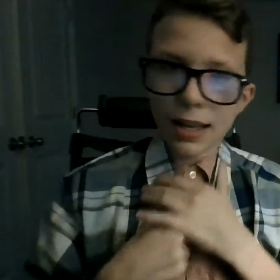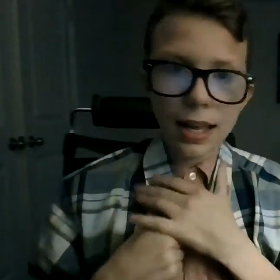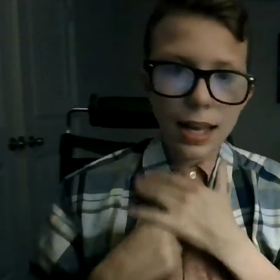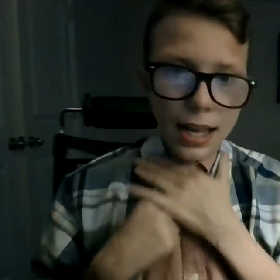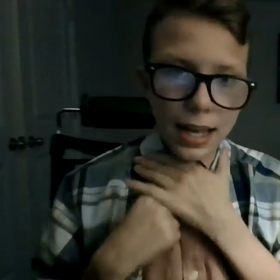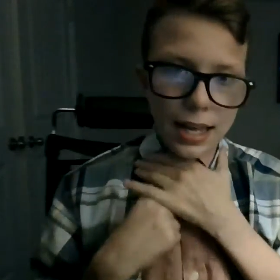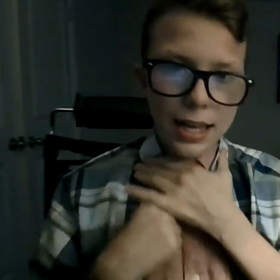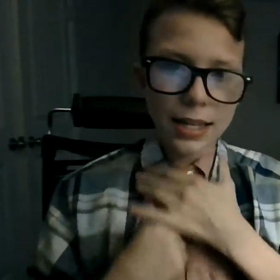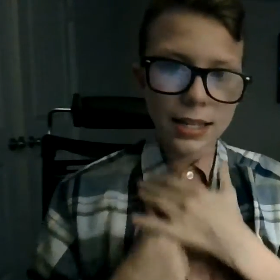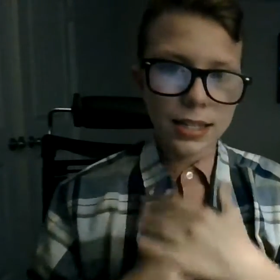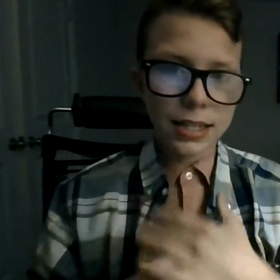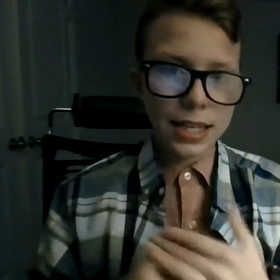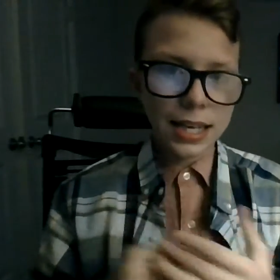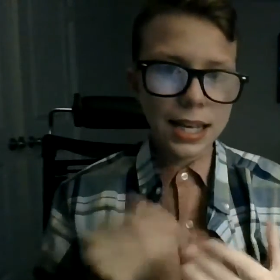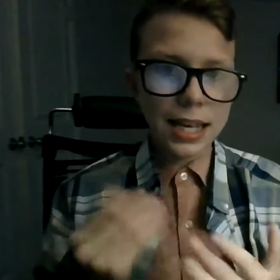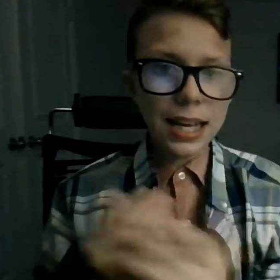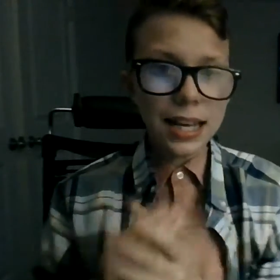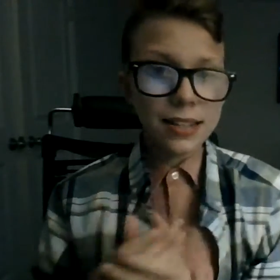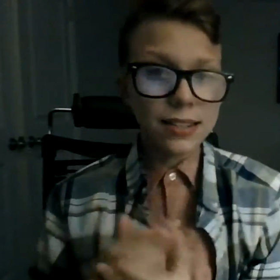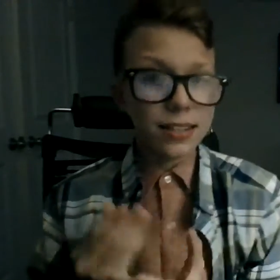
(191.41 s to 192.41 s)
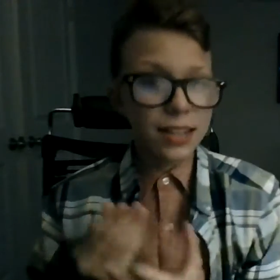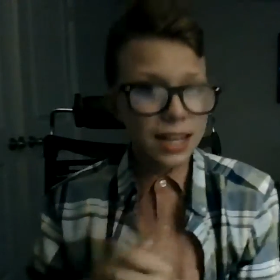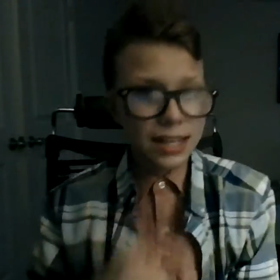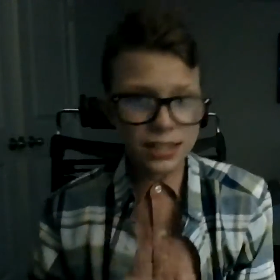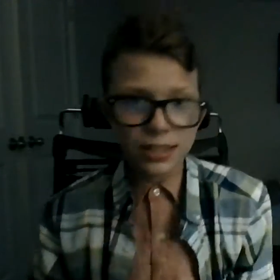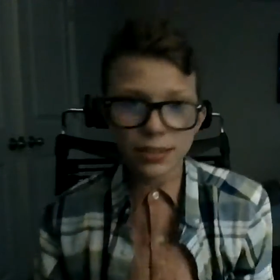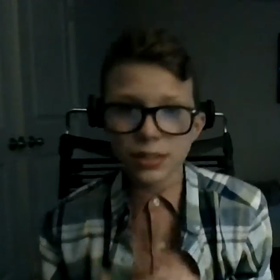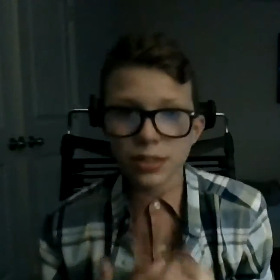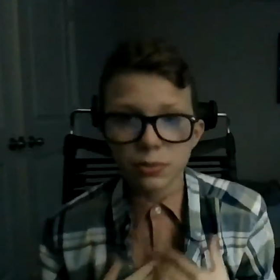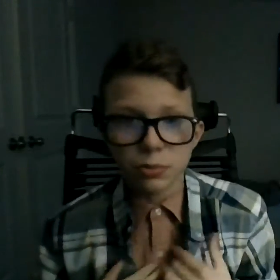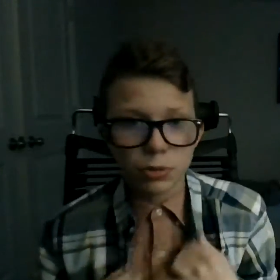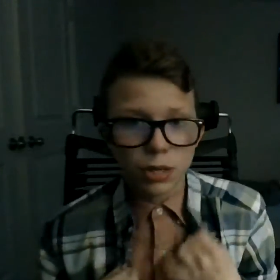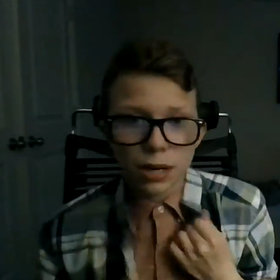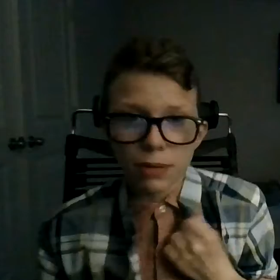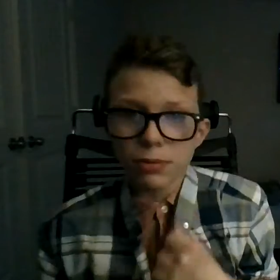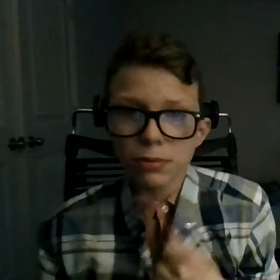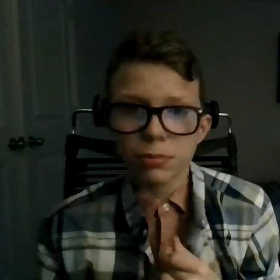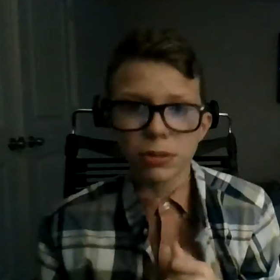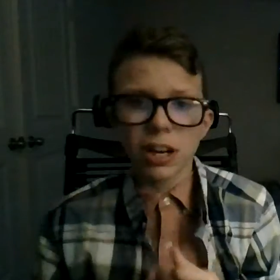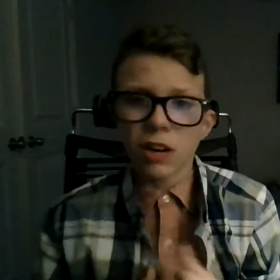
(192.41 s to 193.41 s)
And he has lots of
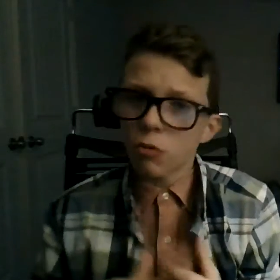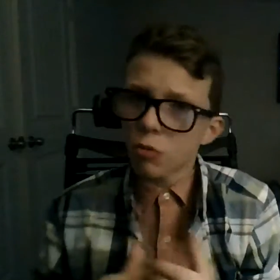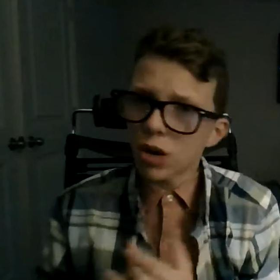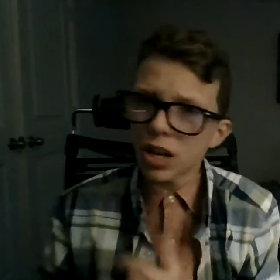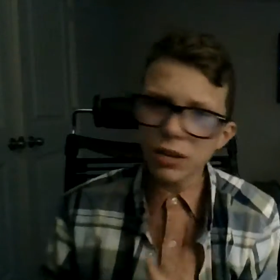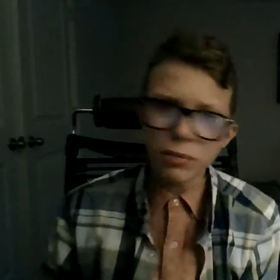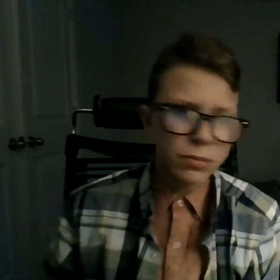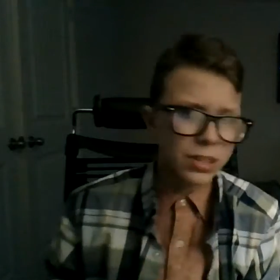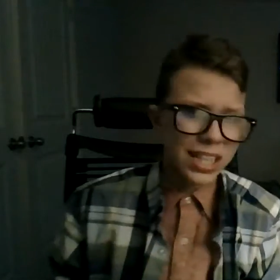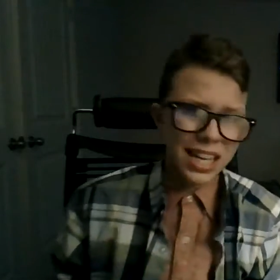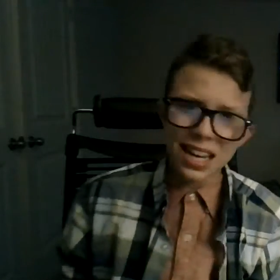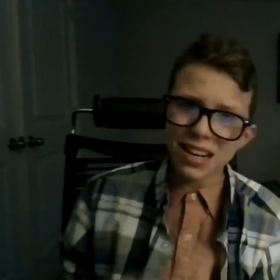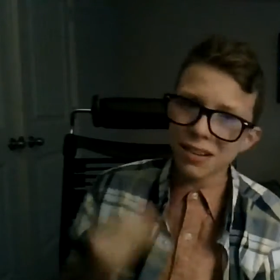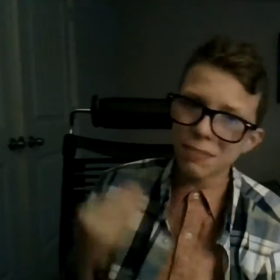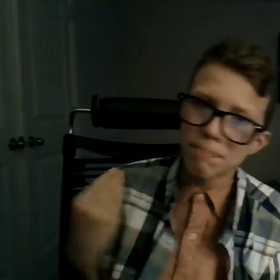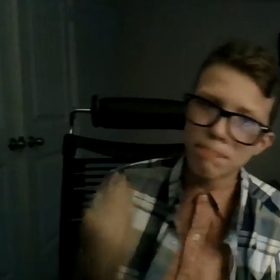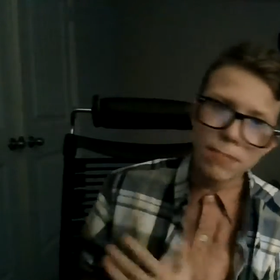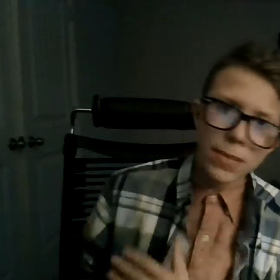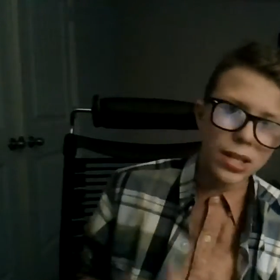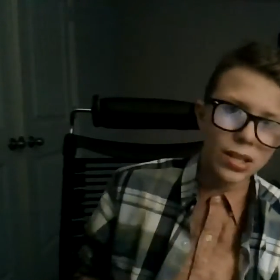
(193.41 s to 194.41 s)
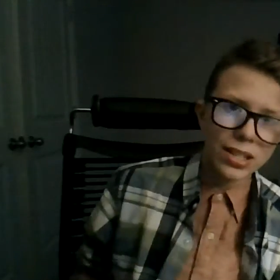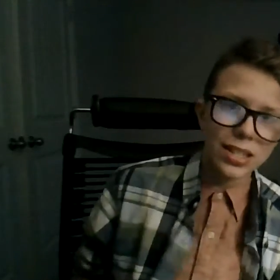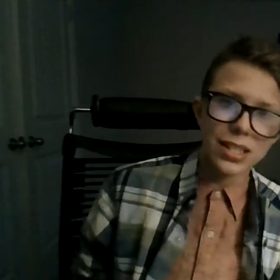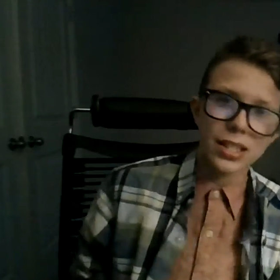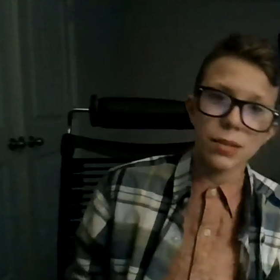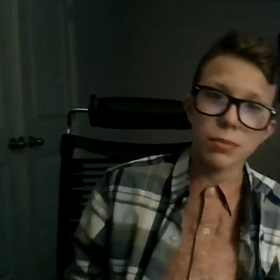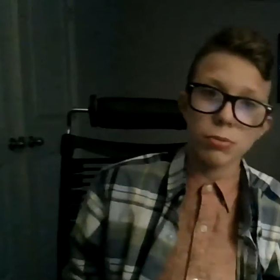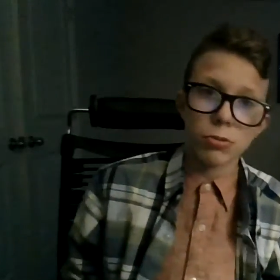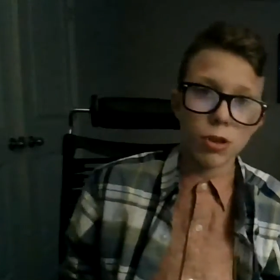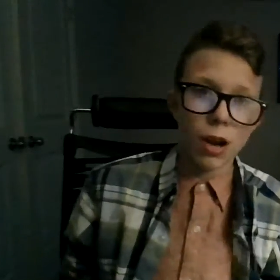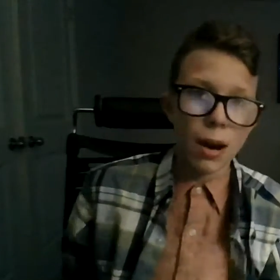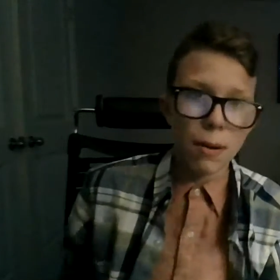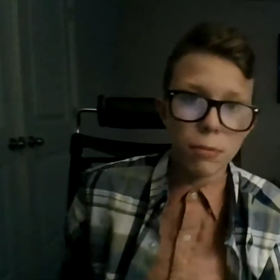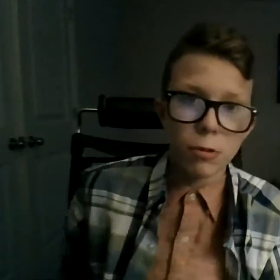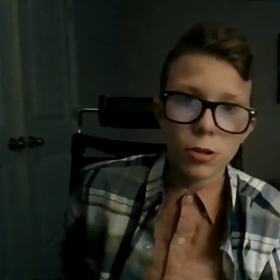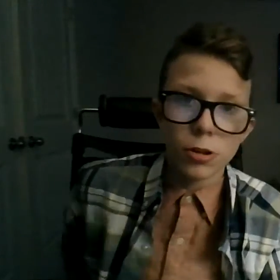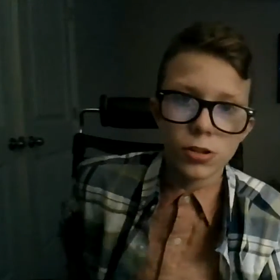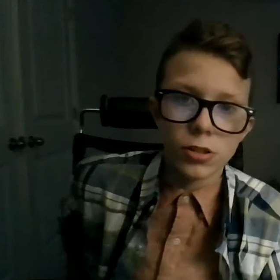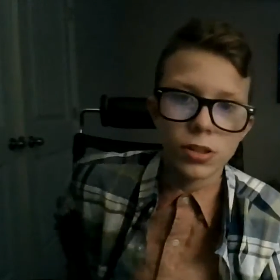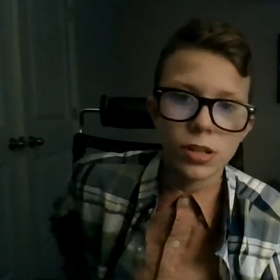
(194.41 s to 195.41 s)
subscribers, but I want him to get 1 million
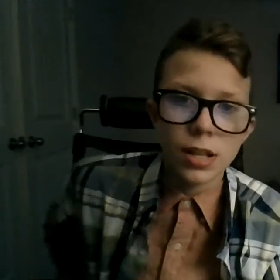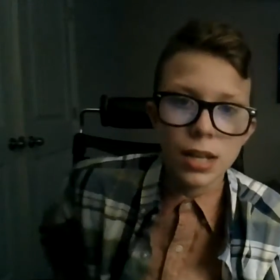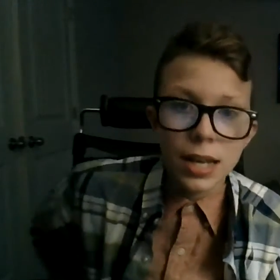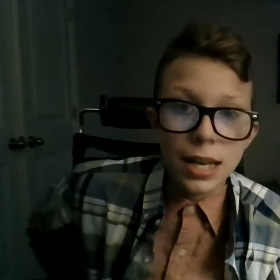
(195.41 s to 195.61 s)
subscribers.